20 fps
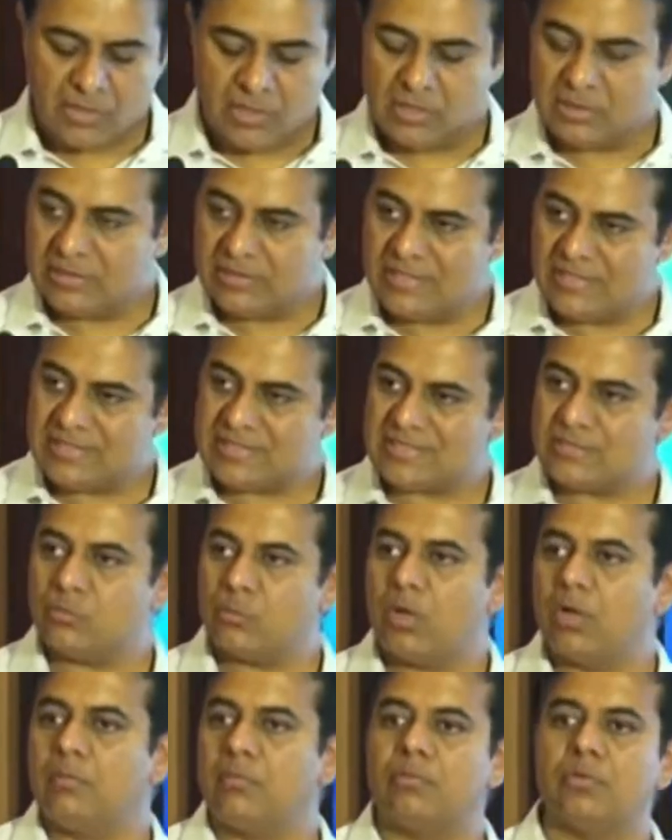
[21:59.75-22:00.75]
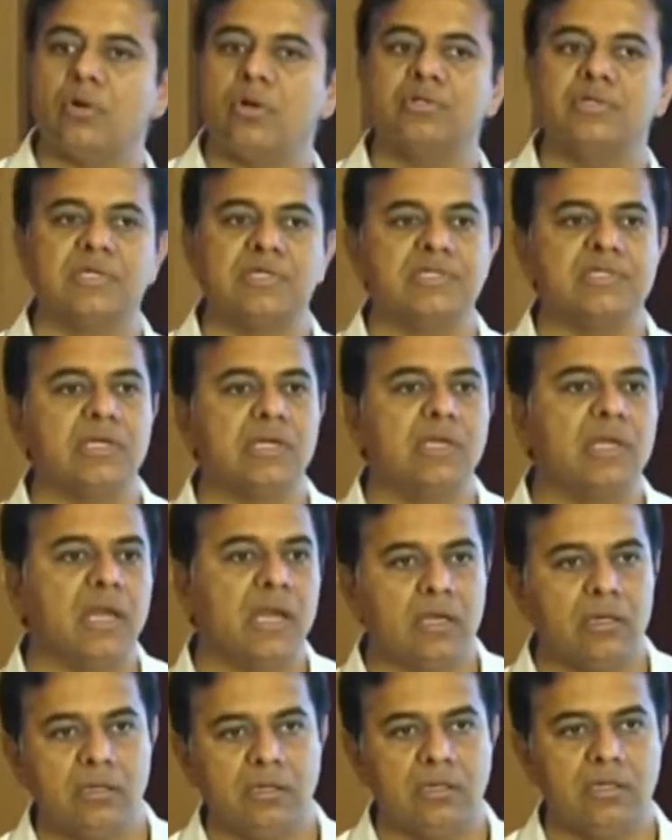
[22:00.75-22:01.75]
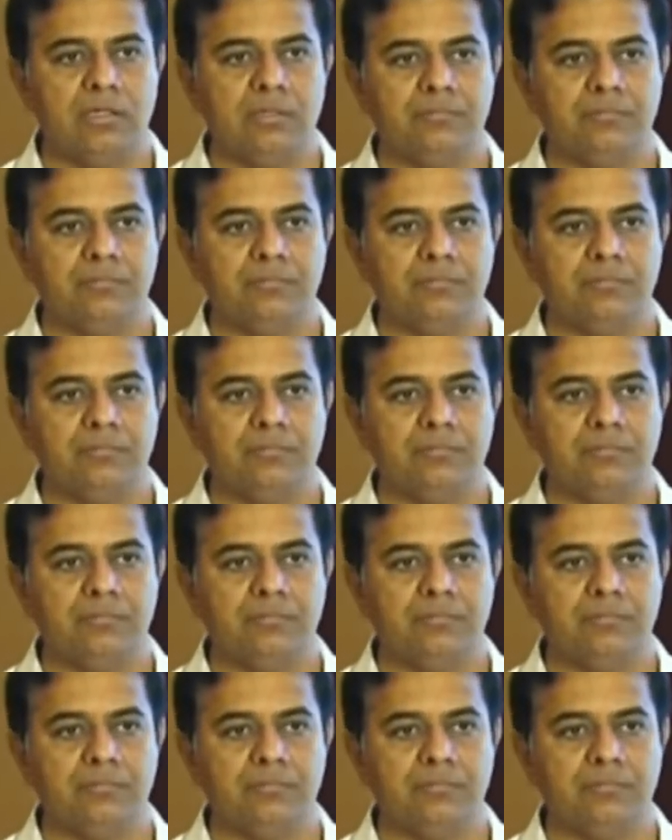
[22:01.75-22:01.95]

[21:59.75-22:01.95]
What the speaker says: This one project single-handedly